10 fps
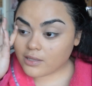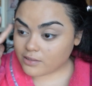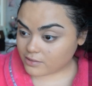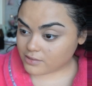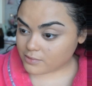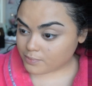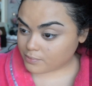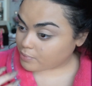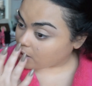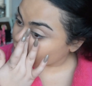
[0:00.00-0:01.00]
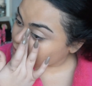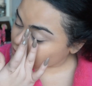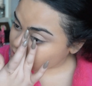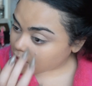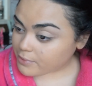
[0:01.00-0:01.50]
it's probably going
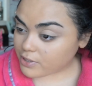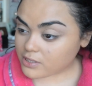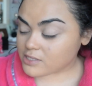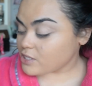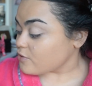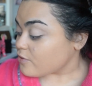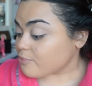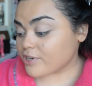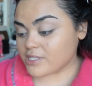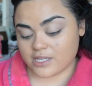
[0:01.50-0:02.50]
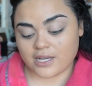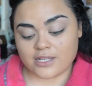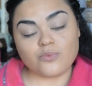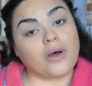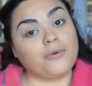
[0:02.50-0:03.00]
to stop your concealer from creasing
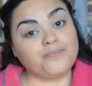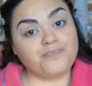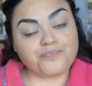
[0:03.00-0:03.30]
as well.